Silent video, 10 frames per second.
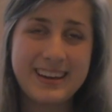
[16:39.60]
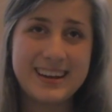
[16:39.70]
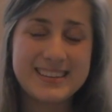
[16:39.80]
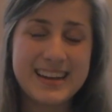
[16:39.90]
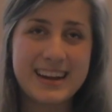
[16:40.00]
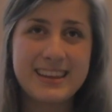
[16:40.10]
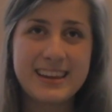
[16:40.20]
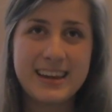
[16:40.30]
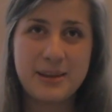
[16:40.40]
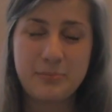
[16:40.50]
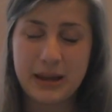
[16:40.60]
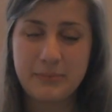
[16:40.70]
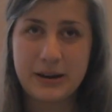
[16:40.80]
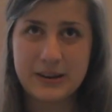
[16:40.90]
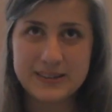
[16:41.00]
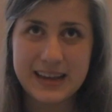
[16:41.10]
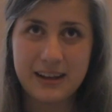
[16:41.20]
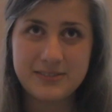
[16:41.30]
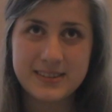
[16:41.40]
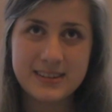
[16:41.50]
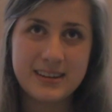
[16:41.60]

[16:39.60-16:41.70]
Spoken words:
And secondly, in blaming ourselves.